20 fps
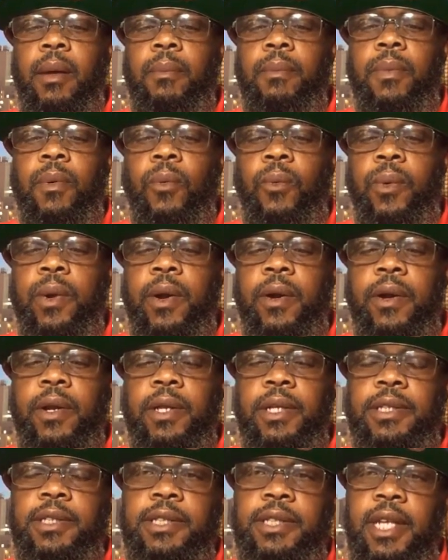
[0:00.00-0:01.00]
But where are
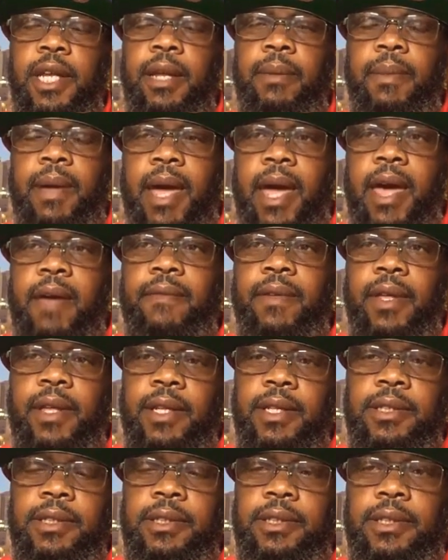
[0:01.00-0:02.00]
these same
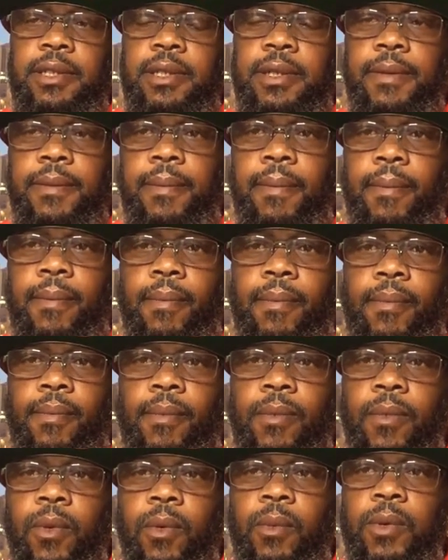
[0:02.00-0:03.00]
advocates
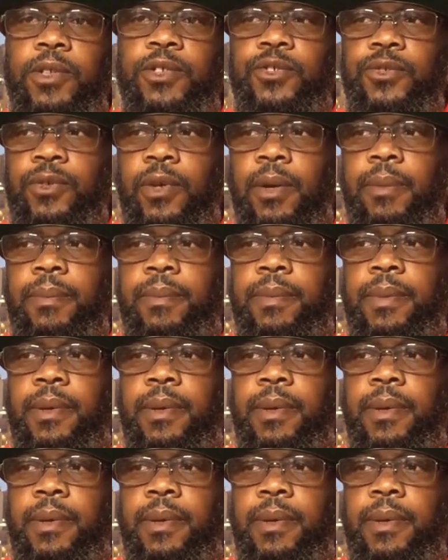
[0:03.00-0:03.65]
when Trump